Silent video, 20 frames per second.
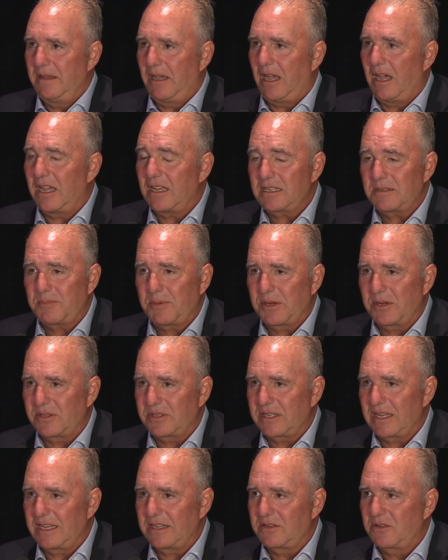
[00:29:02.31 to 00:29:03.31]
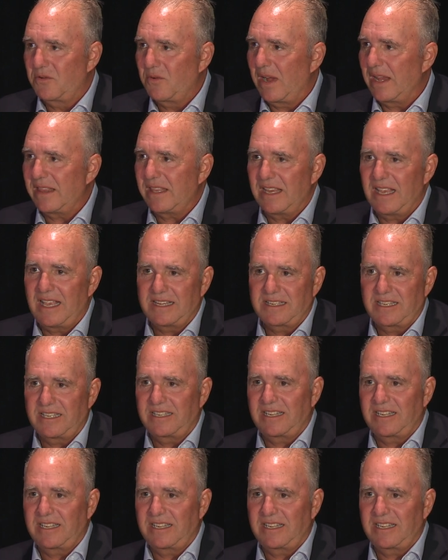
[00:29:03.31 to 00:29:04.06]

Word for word: hospitals. As great as the